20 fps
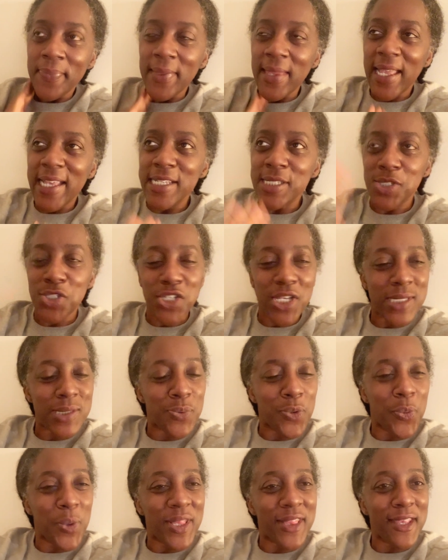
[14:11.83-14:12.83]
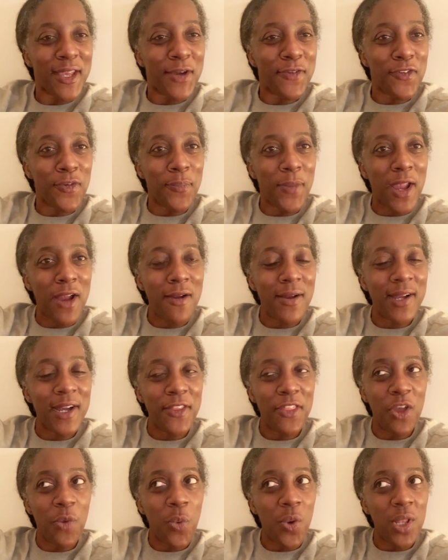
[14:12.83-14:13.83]
It's just when we think of America
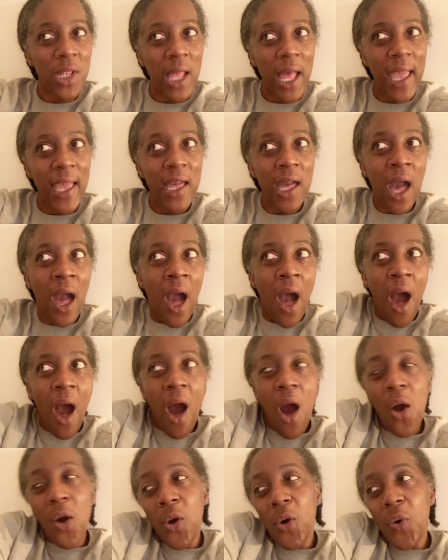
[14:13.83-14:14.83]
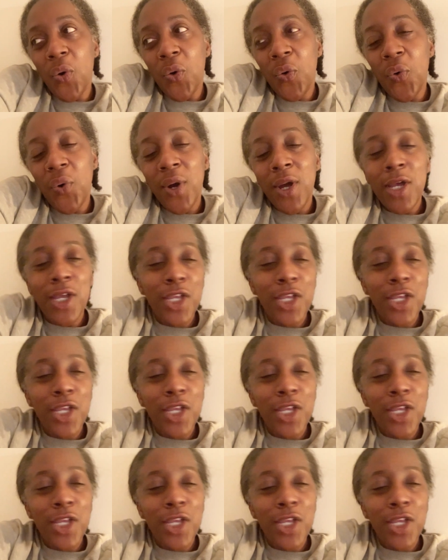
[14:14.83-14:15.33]
that we're like, oh,